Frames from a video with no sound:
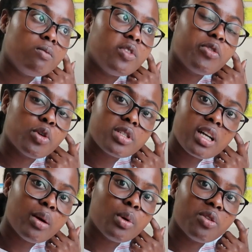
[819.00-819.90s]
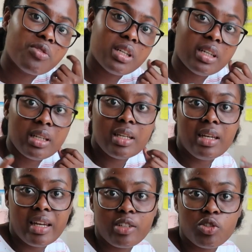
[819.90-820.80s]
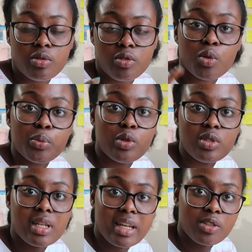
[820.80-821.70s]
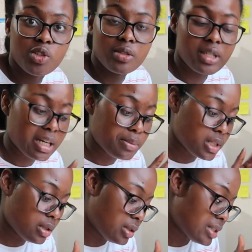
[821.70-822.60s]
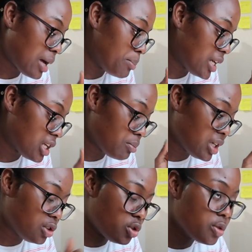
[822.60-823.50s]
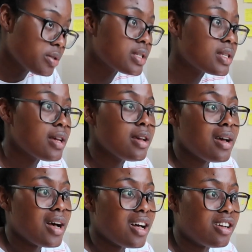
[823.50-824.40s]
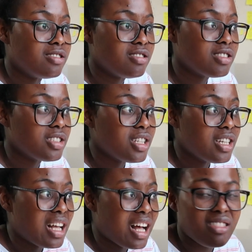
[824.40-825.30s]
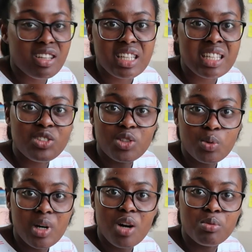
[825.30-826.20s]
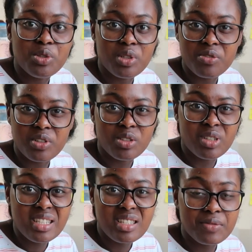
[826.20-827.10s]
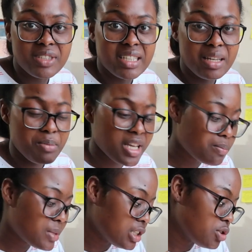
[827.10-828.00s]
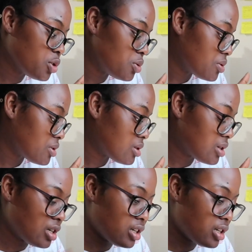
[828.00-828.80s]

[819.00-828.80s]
the first hour of the supposed lecture time to start making my notes, and I think that's just what I'll be doing for the rest of the day. Make my notes